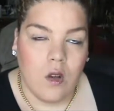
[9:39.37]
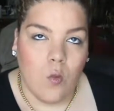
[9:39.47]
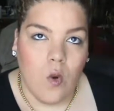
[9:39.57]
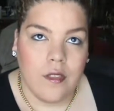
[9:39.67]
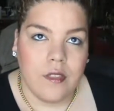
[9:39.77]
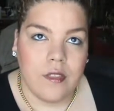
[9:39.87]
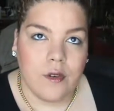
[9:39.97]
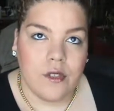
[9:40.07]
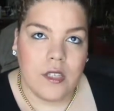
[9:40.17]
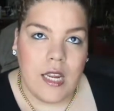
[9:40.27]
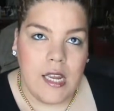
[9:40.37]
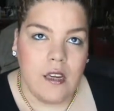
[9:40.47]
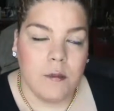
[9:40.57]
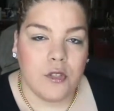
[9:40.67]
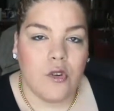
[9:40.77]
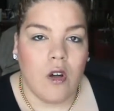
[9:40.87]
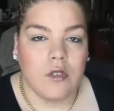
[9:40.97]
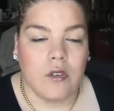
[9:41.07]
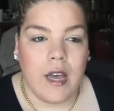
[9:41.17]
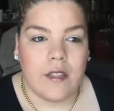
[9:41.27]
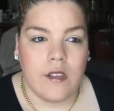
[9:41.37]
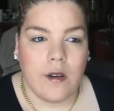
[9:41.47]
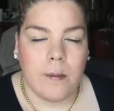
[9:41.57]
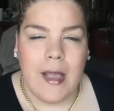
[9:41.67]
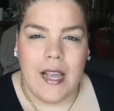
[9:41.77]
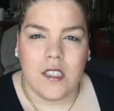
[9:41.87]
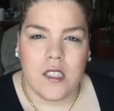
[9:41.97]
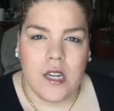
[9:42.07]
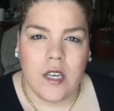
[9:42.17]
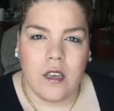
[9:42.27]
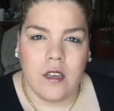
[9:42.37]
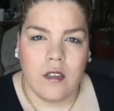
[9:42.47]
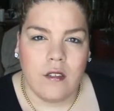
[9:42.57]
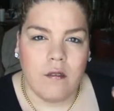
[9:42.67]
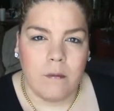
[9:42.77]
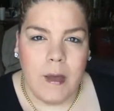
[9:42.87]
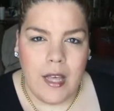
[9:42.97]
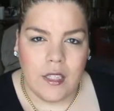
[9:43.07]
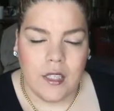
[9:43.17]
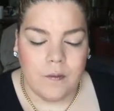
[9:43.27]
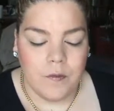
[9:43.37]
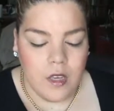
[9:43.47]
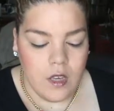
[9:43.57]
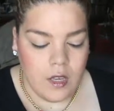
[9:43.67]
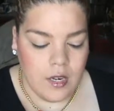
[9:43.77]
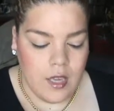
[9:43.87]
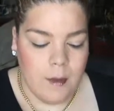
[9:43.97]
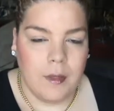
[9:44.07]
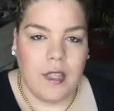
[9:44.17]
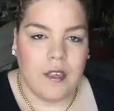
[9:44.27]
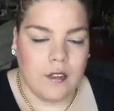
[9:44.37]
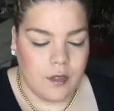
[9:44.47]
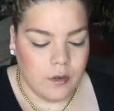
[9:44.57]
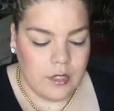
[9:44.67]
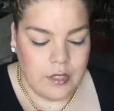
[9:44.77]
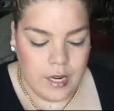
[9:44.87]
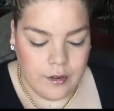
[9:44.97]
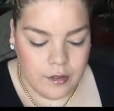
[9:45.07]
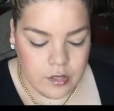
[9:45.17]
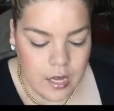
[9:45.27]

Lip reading: $113, but you also got their pan stick palette, and it came in like little containers.